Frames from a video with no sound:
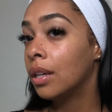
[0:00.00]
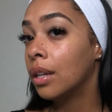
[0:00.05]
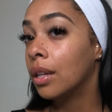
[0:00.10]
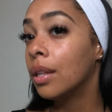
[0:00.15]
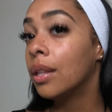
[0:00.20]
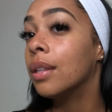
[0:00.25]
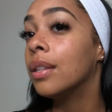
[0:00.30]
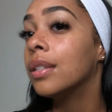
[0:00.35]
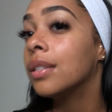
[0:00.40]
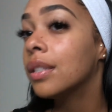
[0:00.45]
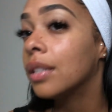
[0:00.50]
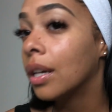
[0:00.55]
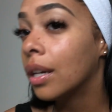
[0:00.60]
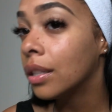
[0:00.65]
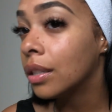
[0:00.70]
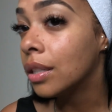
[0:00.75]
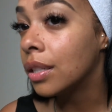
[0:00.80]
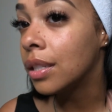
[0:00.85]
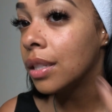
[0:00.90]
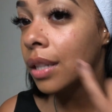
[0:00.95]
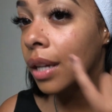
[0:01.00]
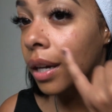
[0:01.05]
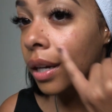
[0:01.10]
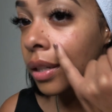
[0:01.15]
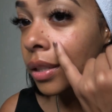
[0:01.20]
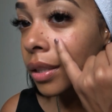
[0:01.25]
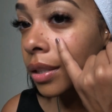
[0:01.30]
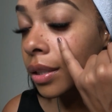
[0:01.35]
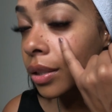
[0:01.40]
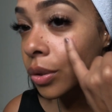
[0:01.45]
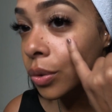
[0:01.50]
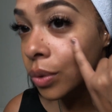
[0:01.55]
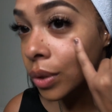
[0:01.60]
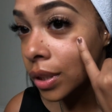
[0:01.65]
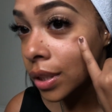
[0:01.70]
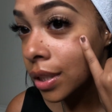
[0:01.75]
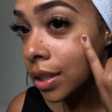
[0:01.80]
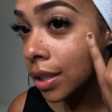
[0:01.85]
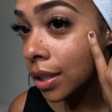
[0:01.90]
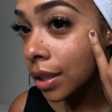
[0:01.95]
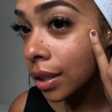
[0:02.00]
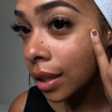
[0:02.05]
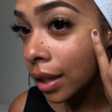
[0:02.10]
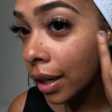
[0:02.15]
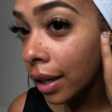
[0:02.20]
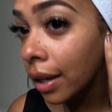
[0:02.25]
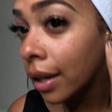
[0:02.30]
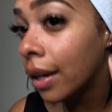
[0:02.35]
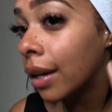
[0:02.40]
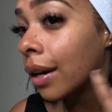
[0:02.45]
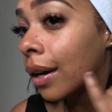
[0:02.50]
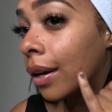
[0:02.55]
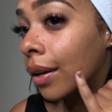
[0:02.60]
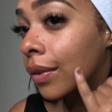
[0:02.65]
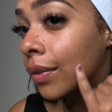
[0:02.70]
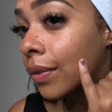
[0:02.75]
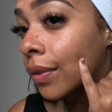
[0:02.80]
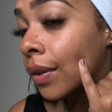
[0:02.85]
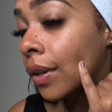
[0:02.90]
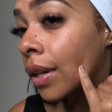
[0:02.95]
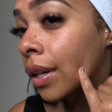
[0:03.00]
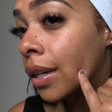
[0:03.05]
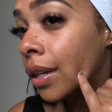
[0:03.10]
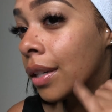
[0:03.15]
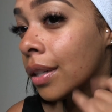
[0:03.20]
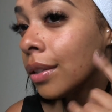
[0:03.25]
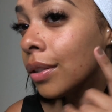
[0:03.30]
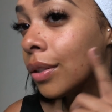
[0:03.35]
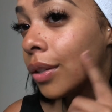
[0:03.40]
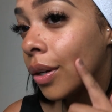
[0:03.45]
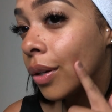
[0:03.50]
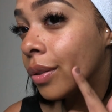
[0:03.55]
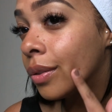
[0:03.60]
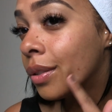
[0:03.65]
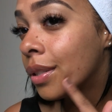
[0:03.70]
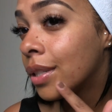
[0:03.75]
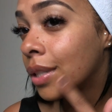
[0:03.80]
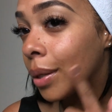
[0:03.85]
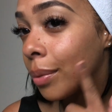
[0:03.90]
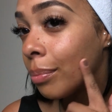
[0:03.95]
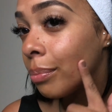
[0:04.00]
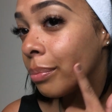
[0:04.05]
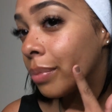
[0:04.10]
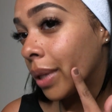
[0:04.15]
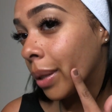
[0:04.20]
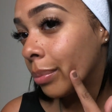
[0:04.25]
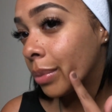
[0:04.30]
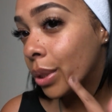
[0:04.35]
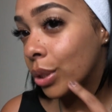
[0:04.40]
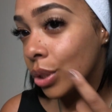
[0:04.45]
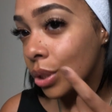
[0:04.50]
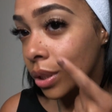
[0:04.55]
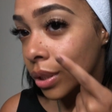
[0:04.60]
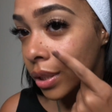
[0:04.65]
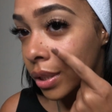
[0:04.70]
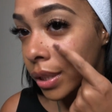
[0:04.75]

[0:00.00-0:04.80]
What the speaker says: This side does not. You can see I have you know, some blemishes.